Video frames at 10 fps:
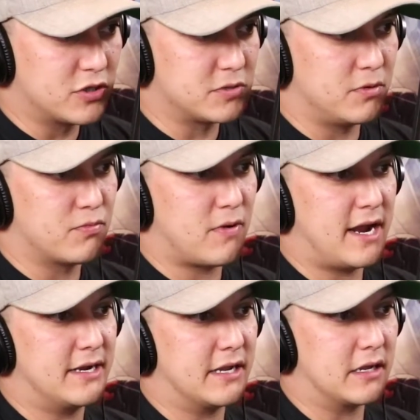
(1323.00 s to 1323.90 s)

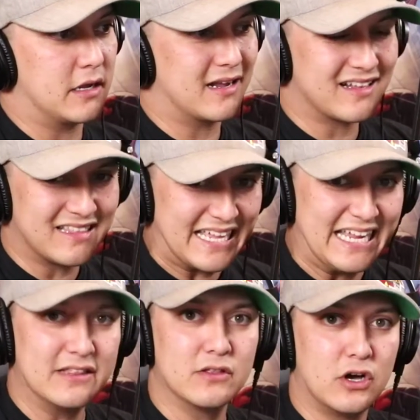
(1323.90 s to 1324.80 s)
branding,
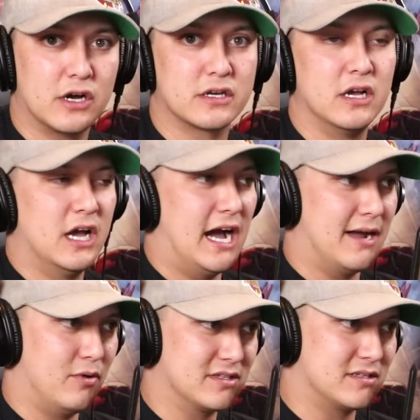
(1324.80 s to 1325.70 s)
clean look. I
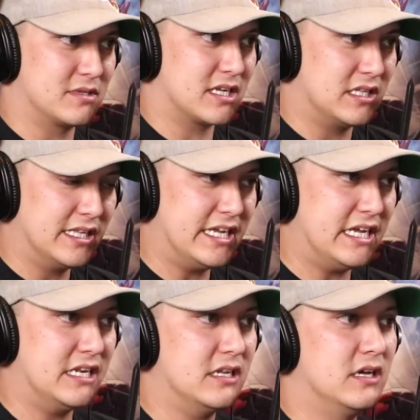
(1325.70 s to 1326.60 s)
want something
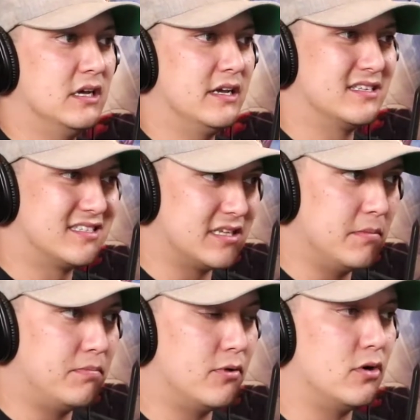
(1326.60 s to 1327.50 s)
clean,
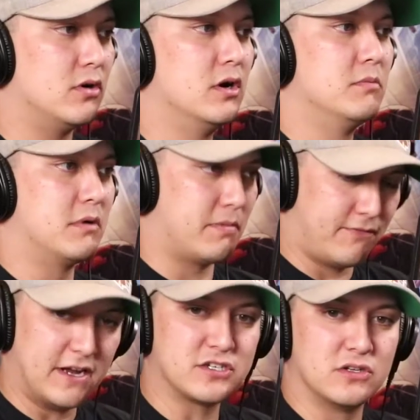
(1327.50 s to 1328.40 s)
simple, but
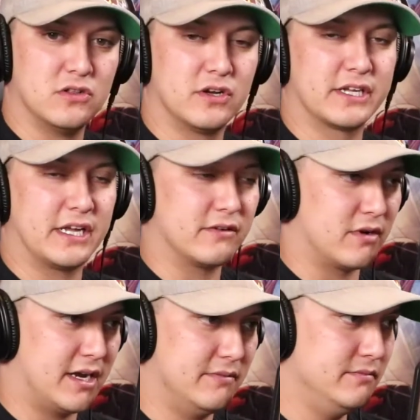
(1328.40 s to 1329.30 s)
professional looking,
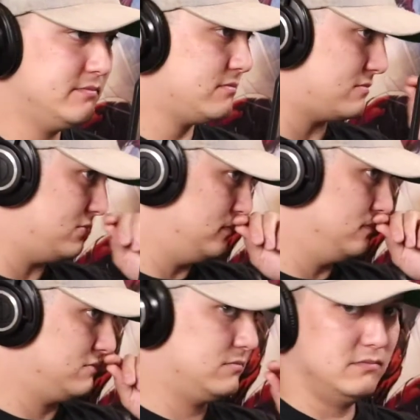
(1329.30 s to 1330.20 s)
right?
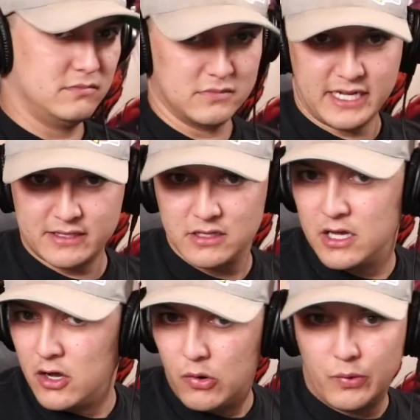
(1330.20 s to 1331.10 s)
Like
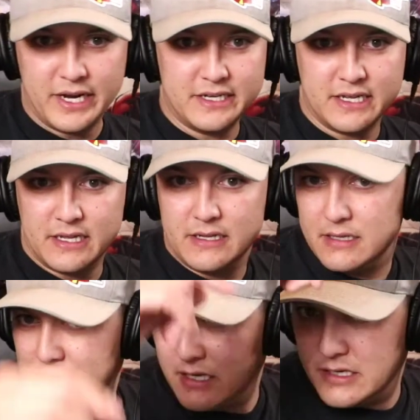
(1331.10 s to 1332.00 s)
we did
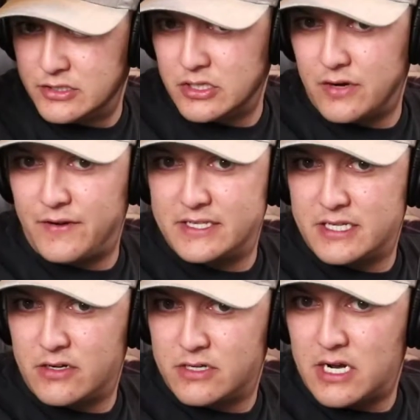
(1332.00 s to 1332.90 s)
the
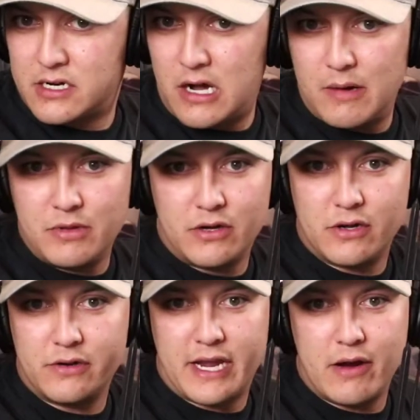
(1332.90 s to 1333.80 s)
certifiedtinter.com logo.
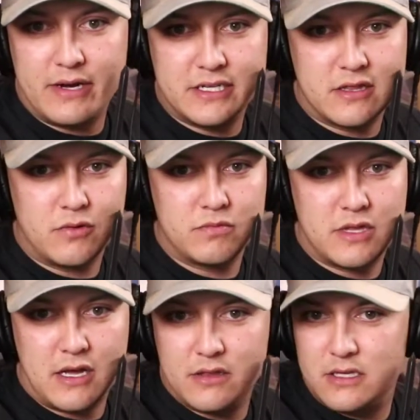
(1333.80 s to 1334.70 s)
Carrie did
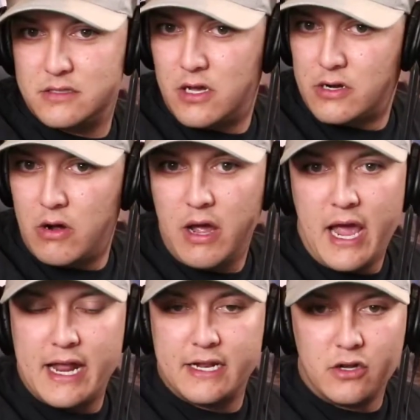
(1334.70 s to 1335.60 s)
this logo,
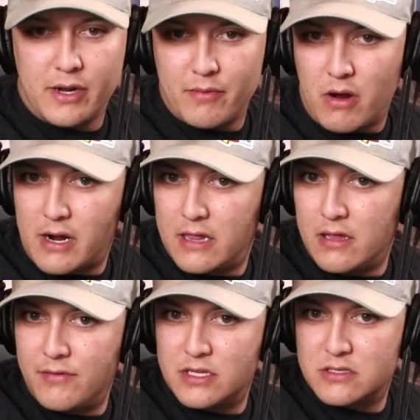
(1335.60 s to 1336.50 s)
and then don't get me wrong, I love
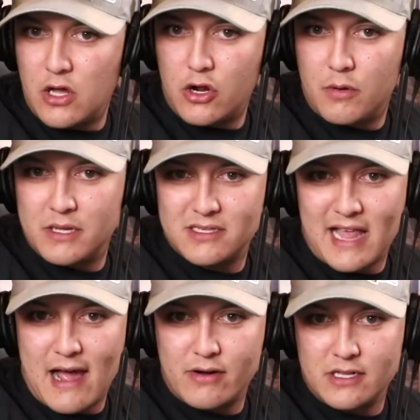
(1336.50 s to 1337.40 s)
this logo. It's
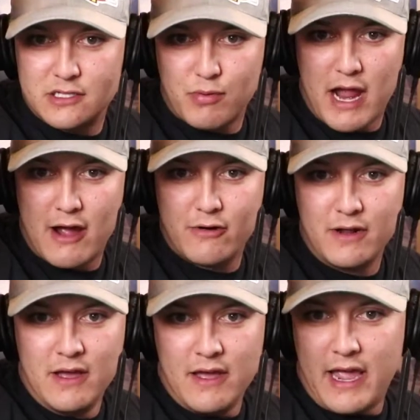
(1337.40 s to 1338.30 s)
loud and it's proud,
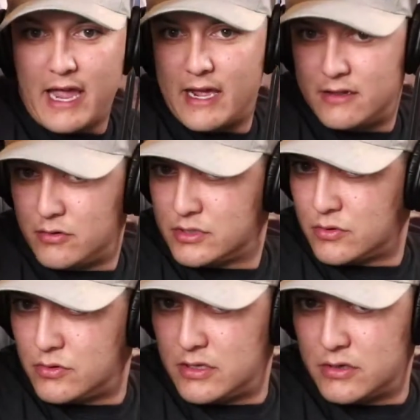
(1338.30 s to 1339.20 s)
and there's
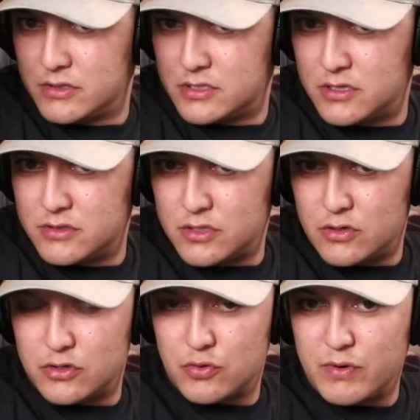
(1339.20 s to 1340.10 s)

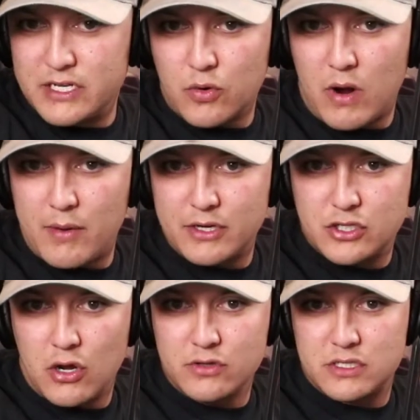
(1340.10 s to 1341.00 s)
a reason why we
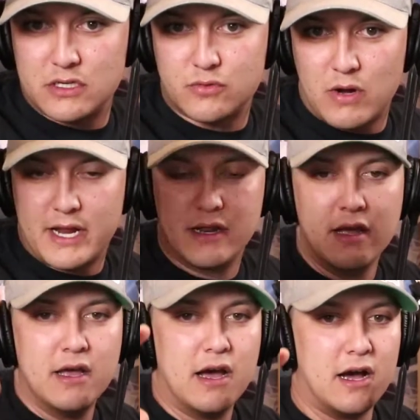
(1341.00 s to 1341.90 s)
chose this, right?
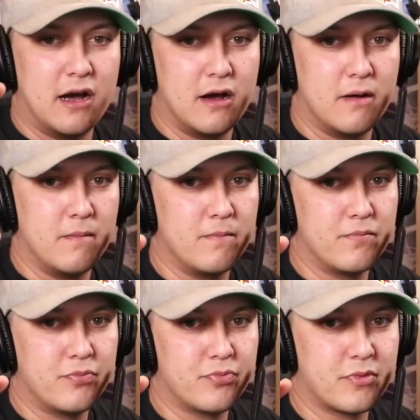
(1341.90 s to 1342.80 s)
And
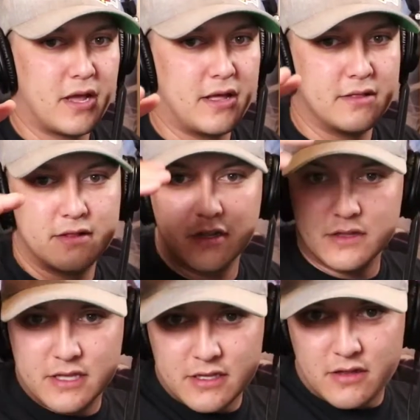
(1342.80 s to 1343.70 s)

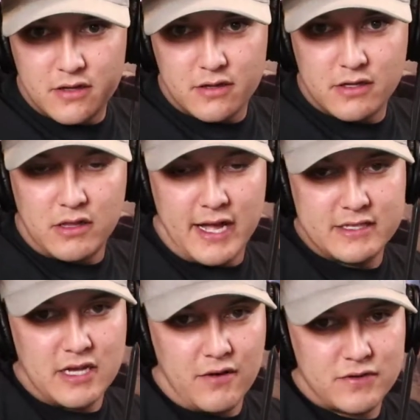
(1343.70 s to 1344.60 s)
the
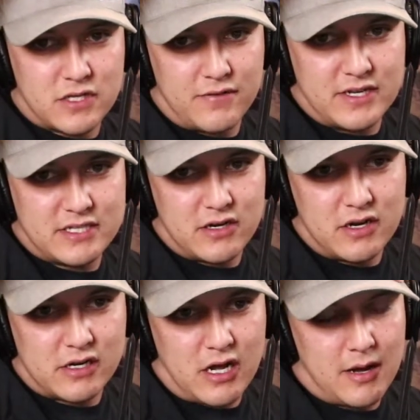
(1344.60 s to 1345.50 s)
clientele for
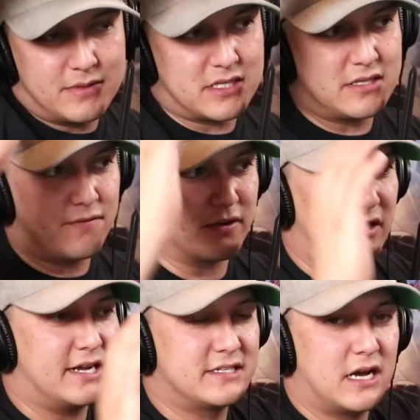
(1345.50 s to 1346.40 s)
certifiedtinter.com is a different
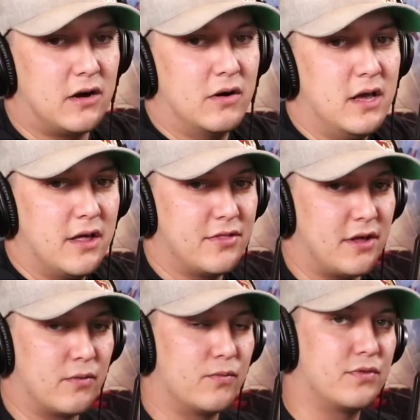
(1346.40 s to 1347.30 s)
clientele
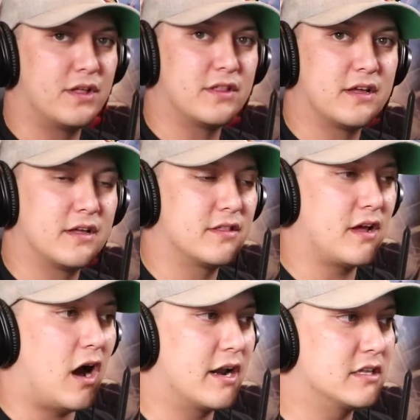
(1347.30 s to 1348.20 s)
than the
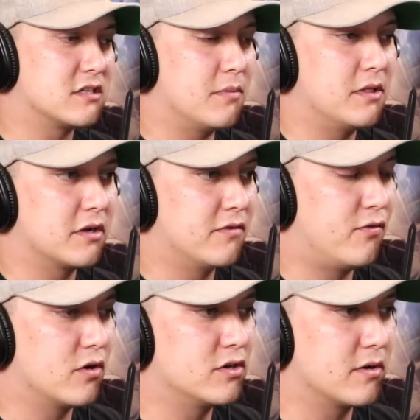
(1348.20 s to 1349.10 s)
audience I'll be looking for
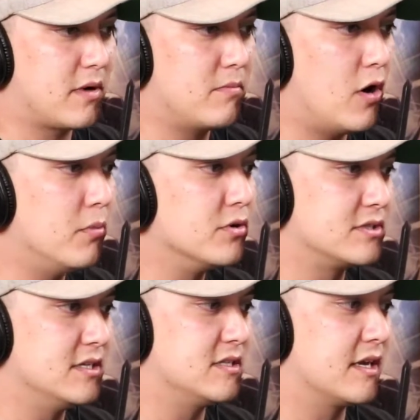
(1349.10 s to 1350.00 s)
during my mobile
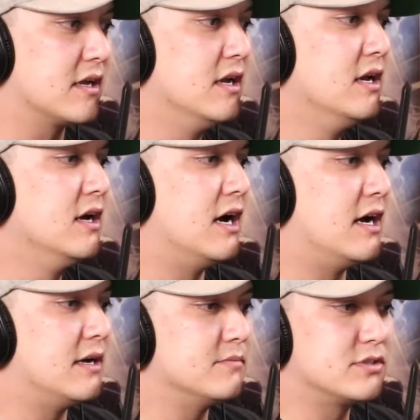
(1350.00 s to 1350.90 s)
tinting.
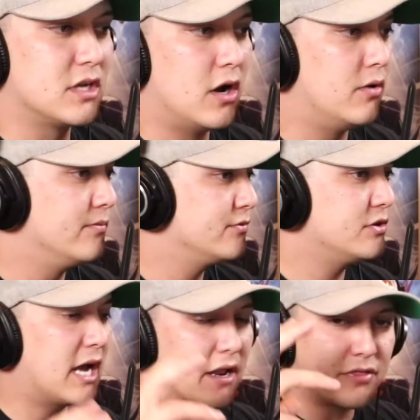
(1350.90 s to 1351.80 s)
So you
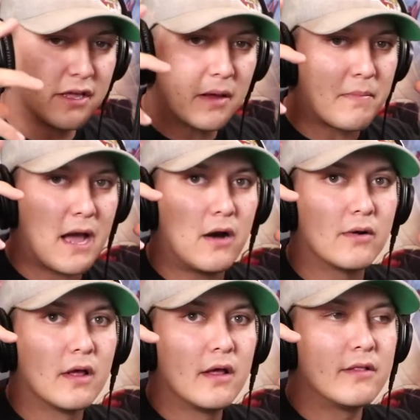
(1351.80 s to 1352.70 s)
got to think about
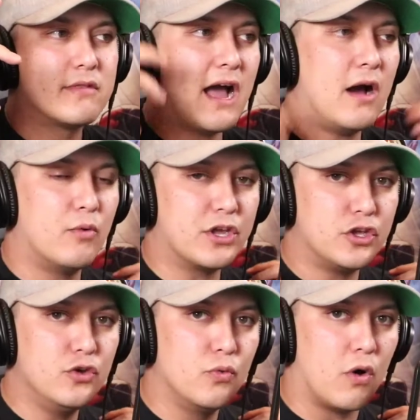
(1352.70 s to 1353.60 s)
not what
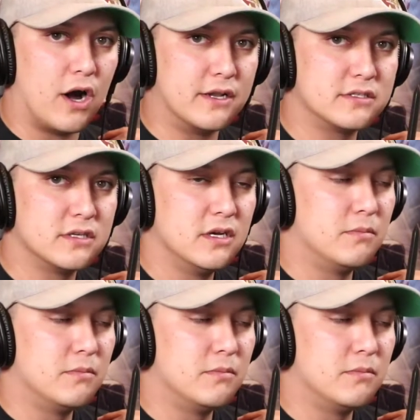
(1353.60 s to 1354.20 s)
you want, but